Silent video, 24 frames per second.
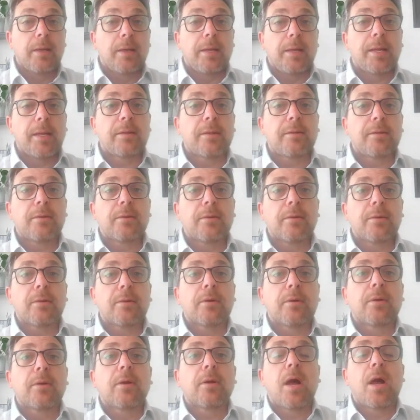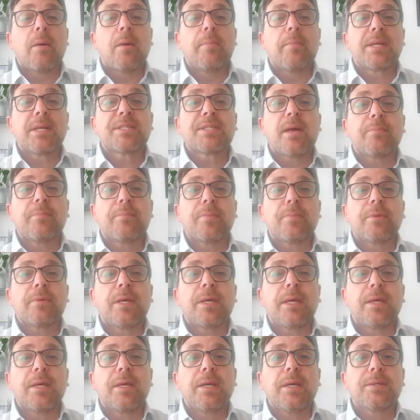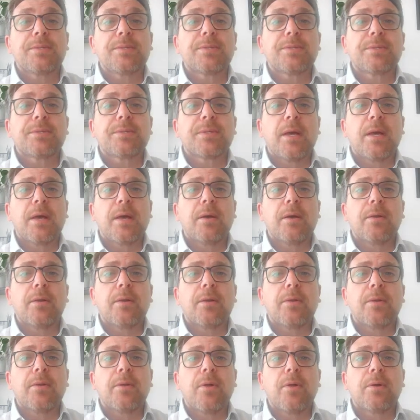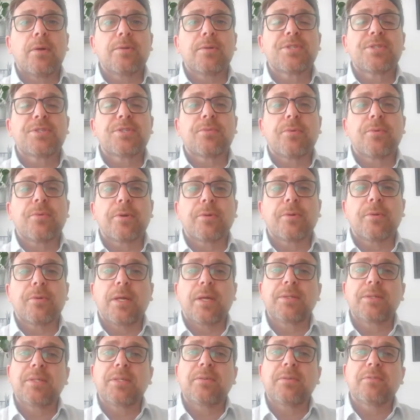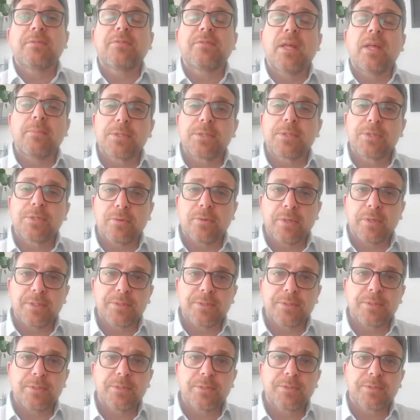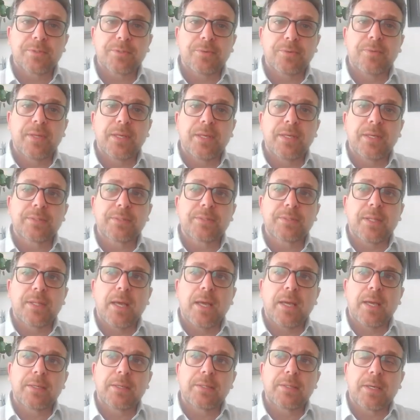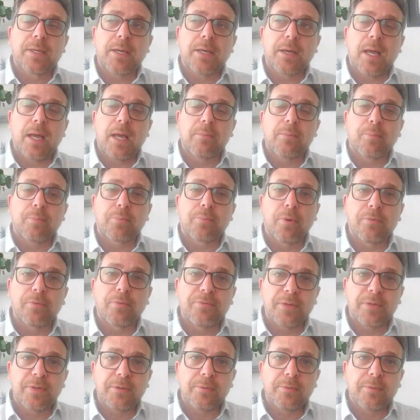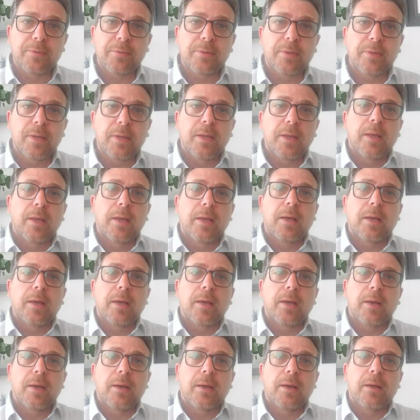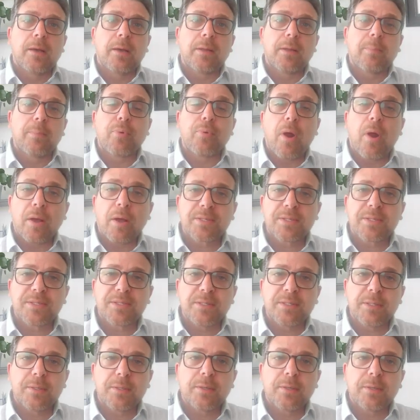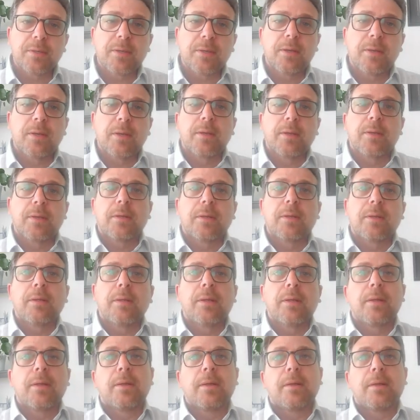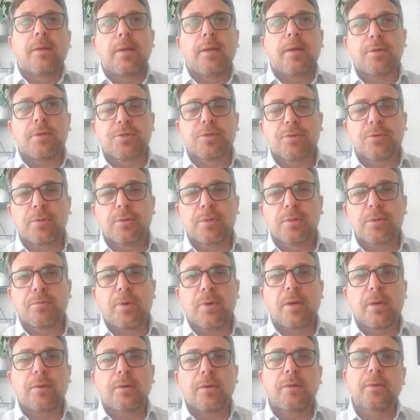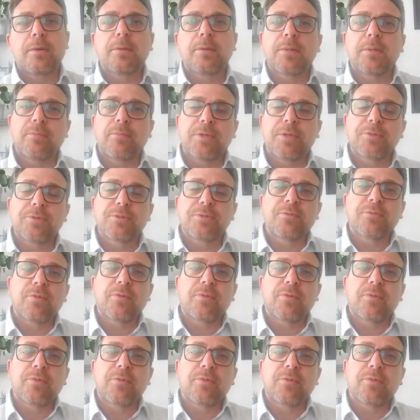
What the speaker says: another common example is non-steroidal anti-inflammatories. So things like ibuprofen, naproxen. In the short run, they reduce